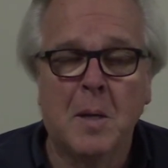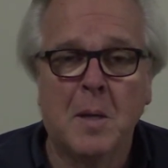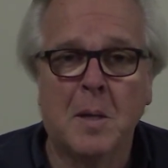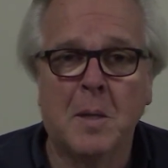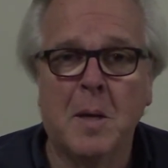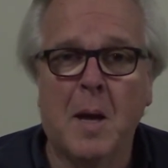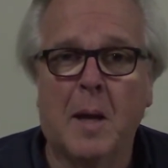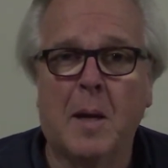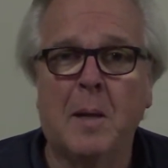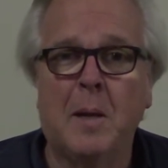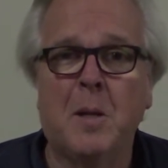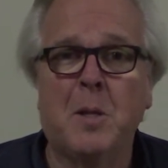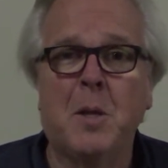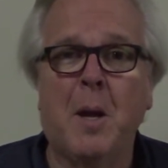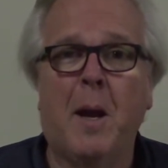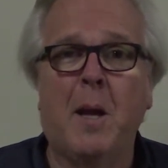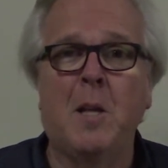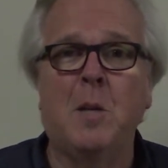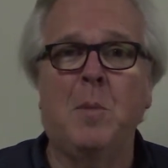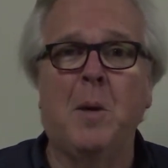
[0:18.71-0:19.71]
He's not going to
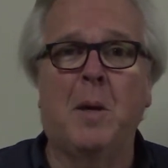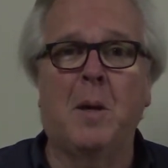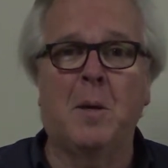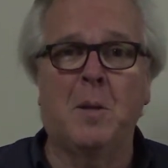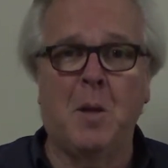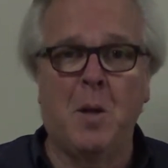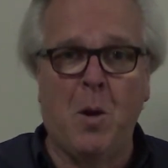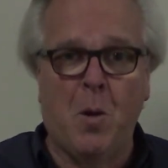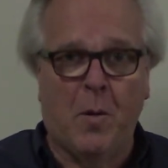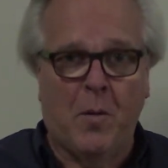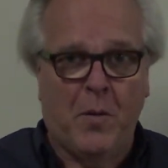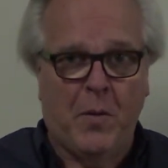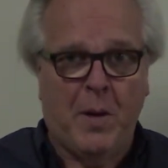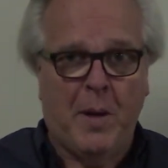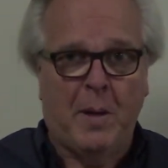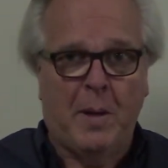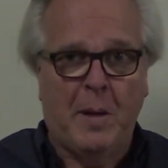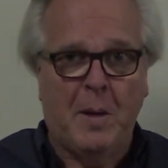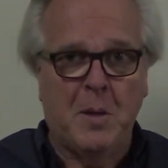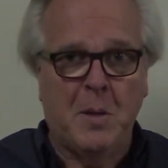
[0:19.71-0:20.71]
change because of your
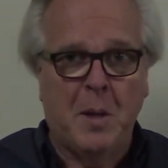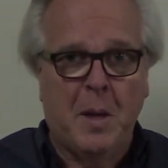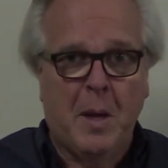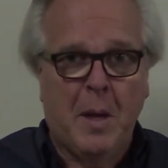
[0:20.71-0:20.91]
feelings.